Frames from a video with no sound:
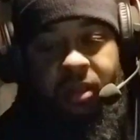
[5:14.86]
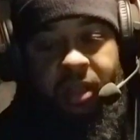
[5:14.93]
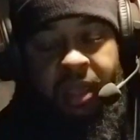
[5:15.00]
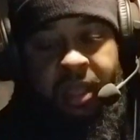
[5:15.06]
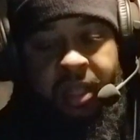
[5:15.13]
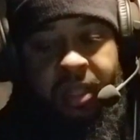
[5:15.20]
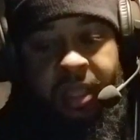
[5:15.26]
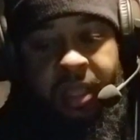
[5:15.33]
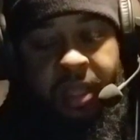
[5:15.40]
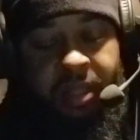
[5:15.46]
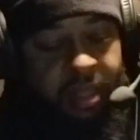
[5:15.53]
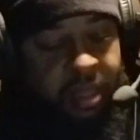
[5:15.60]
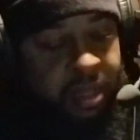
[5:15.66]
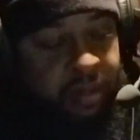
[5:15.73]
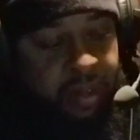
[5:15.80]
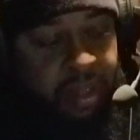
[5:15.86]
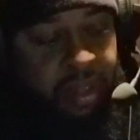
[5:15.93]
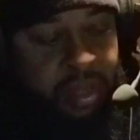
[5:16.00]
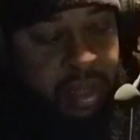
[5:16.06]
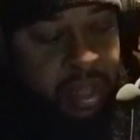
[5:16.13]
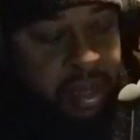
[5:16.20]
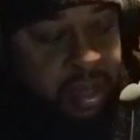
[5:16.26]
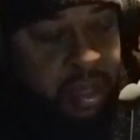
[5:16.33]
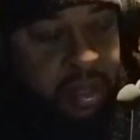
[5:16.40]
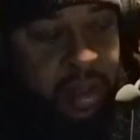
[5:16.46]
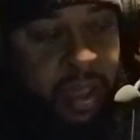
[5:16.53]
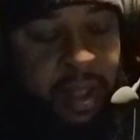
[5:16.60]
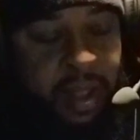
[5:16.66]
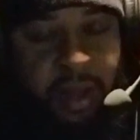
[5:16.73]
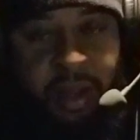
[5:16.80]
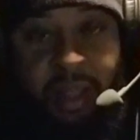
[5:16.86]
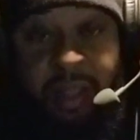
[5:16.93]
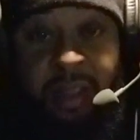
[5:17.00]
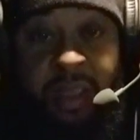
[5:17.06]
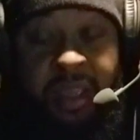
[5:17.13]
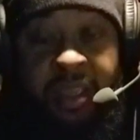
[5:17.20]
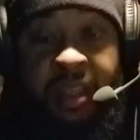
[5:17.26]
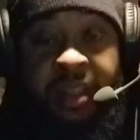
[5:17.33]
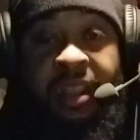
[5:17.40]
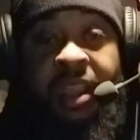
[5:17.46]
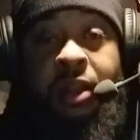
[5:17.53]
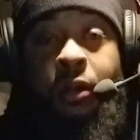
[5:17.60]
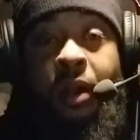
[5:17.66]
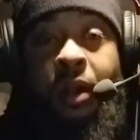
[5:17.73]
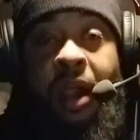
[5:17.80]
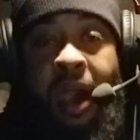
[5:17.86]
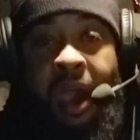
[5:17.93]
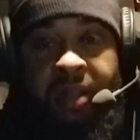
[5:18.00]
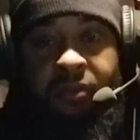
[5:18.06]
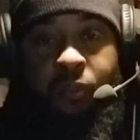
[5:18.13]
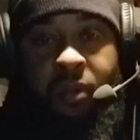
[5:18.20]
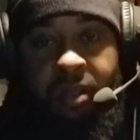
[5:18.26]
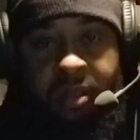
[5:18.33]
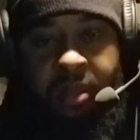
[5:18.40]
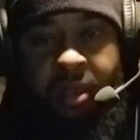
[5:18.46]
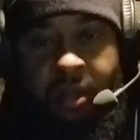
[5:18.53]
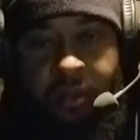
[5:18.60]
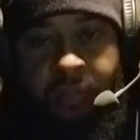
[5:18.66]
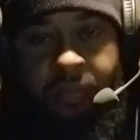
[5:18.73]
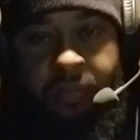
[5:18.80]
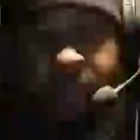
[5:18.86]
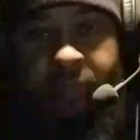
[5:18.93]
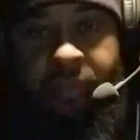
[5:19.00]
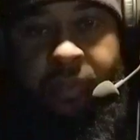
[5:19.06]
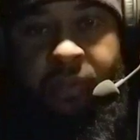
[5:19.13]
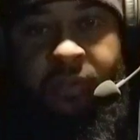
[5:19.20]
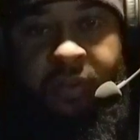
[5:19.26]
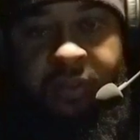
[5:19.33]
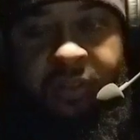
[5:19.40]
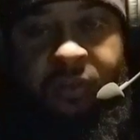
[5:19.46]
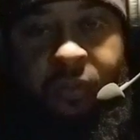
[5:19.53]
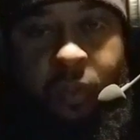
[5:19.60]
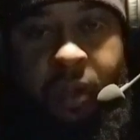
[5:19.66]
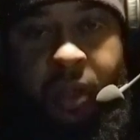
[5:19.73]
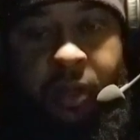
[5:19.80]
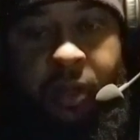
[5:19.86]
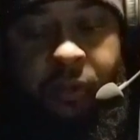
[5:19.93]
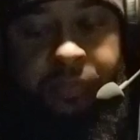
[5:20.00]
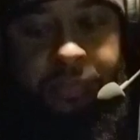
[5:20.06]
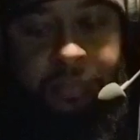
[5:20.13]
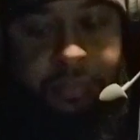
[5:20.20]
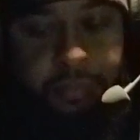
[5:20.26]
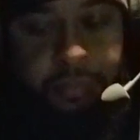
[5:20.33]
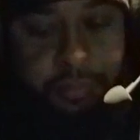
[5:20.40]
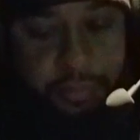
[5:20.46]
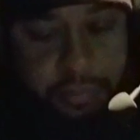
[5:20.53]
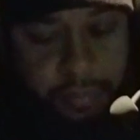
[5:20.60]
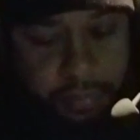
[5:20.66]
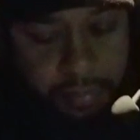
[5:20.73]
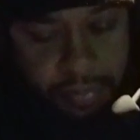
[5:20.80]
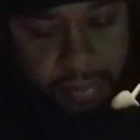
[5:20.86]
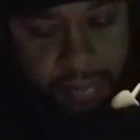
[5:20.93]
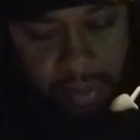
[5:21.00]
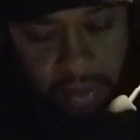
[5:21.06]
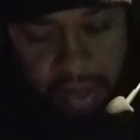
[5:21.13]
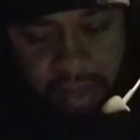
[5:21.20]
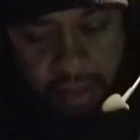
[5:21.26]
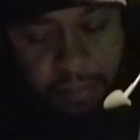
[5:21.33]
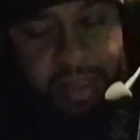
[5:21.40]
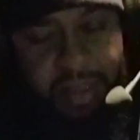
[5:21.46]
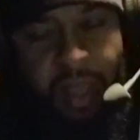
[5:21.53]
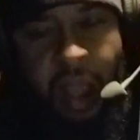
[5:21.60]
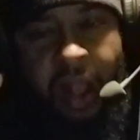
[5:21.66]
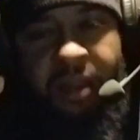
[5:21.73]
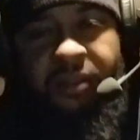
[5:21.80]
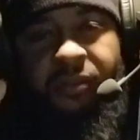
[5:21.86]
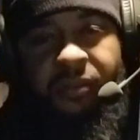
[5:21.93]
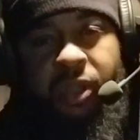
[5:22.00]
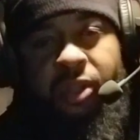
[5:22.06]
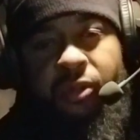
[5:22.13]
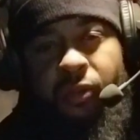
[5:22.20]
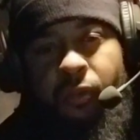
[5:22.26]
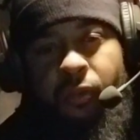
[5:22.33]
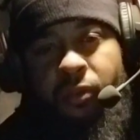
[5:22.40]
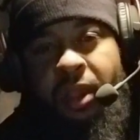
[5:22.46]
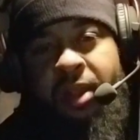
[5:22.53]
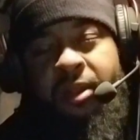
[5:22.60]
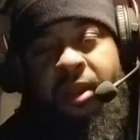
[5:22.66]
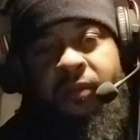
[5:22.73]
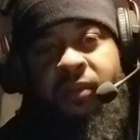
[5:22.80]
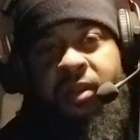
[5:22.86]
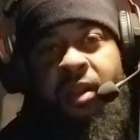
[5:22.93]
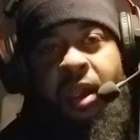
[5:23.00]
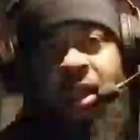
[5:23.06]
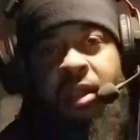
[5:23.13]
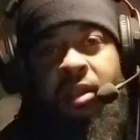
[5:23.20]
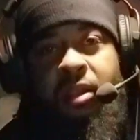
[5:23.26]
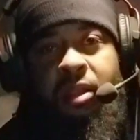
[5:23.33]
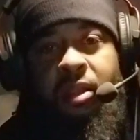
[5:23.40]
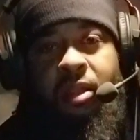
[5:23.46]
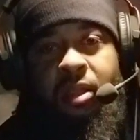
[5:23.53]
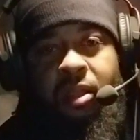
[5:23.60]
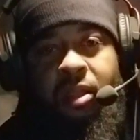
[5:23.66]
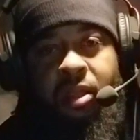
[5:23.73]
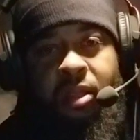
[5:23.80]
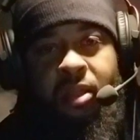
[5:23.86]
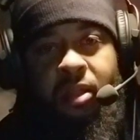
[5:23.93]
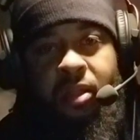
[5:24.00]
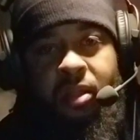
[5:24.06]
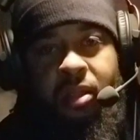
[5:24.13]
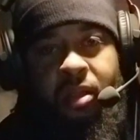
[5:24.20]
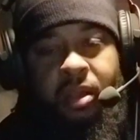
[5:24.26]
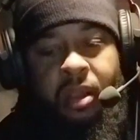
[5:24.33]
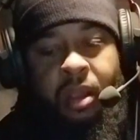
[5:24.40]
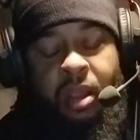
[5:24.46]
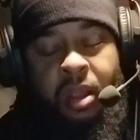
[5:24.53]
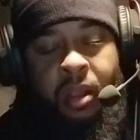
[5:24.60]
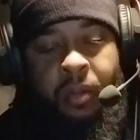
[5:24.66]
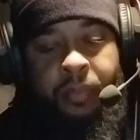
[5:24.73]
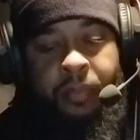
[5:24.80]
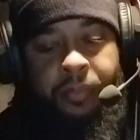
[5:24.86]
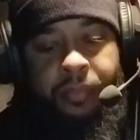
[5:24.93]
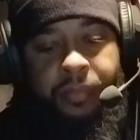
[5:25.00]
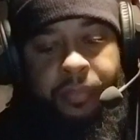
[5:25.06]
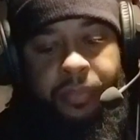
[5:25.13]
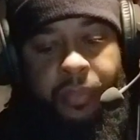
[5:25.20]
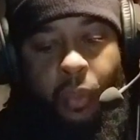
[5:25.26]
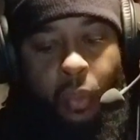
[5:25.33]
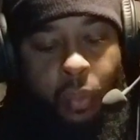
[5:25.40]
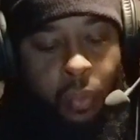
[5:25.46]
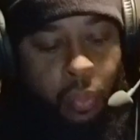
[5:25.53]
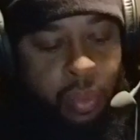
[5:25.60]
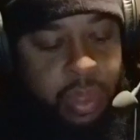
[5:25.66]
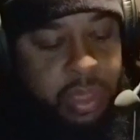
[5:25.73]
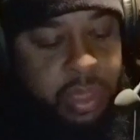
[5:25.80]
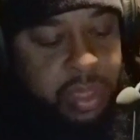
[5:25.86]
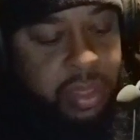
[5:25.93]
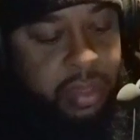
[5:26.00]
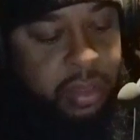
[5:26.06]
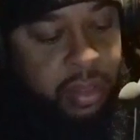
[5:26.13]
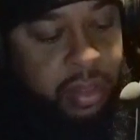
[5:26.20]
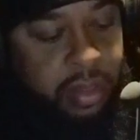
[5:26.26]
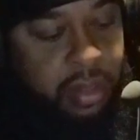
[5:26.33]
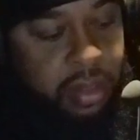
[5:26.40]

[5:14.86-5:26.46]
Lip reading: and it can interact with them just as well. And to be honest, we do that every day. Um, we